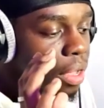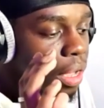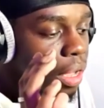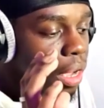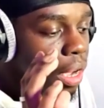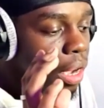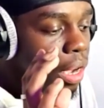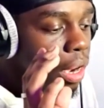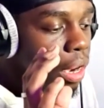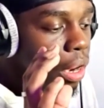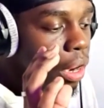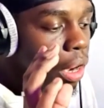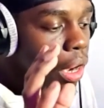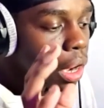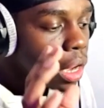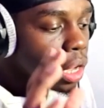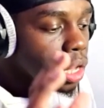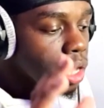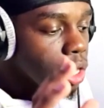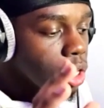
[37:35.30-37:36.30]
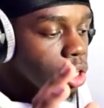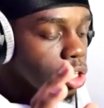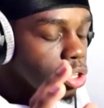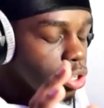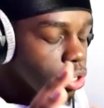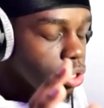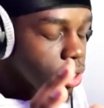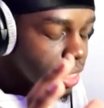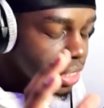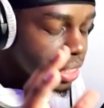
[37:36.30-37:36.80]
there's this
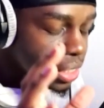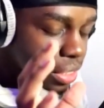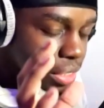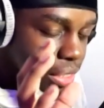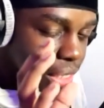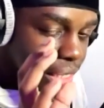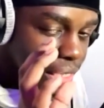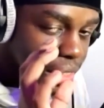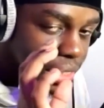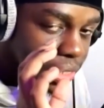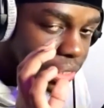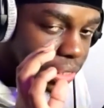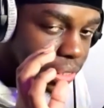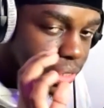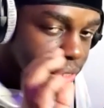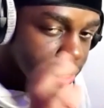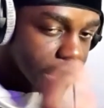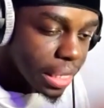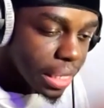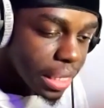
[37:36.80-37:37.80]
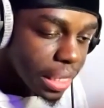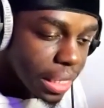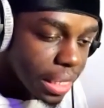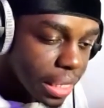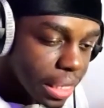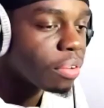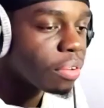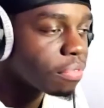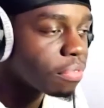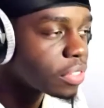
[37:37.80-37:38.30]
thing that's been mentioned a couple
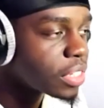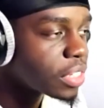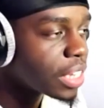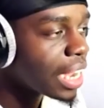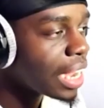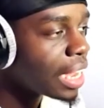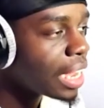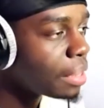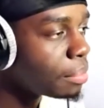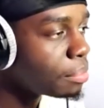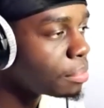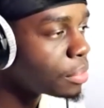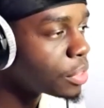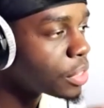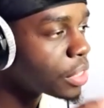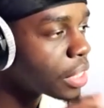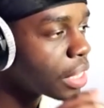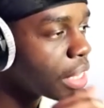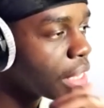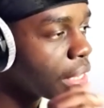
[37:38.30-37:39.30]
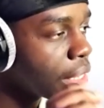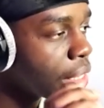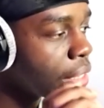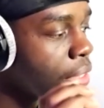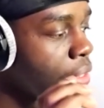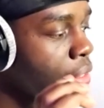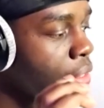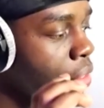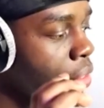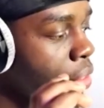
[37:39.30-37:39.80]
of times in
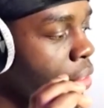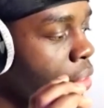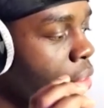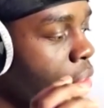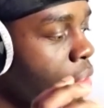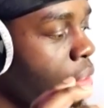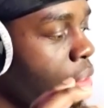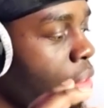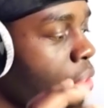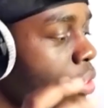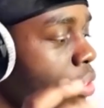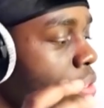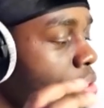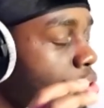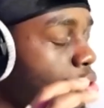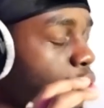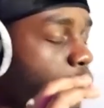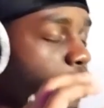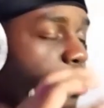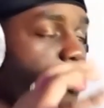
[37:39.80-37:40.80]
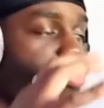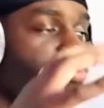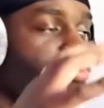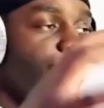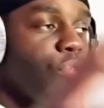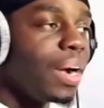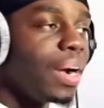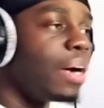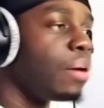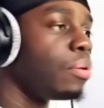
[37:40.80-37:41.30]
just throughout your
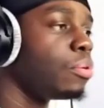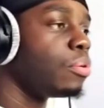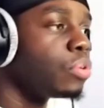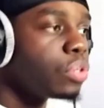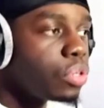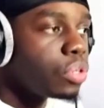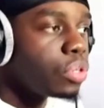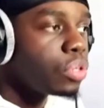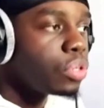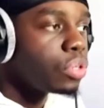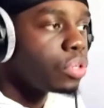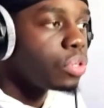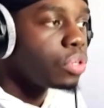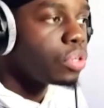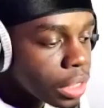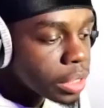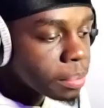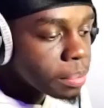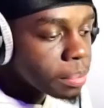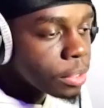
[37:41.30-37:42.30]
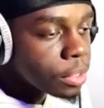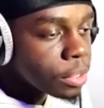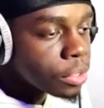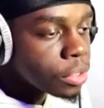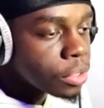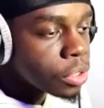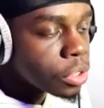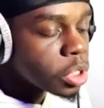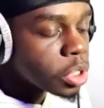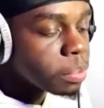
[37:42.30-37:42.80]
artistry, I suppose, on
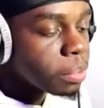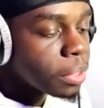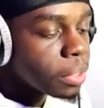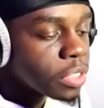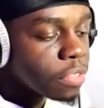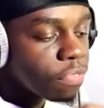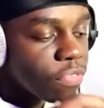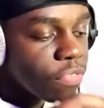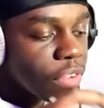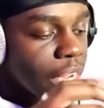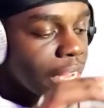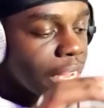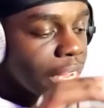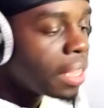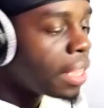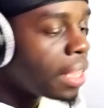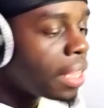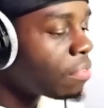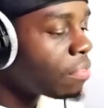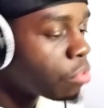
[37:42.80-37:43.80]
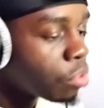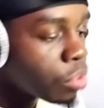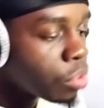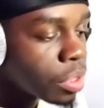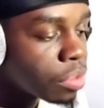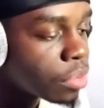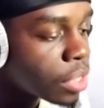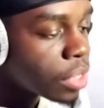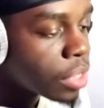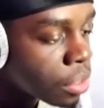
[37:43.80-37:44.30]
Spotify, everywhere else.
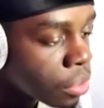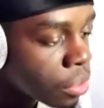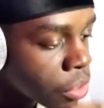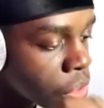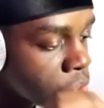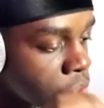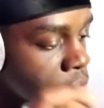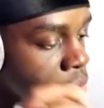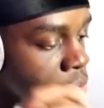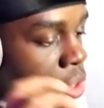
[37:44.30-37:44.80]
O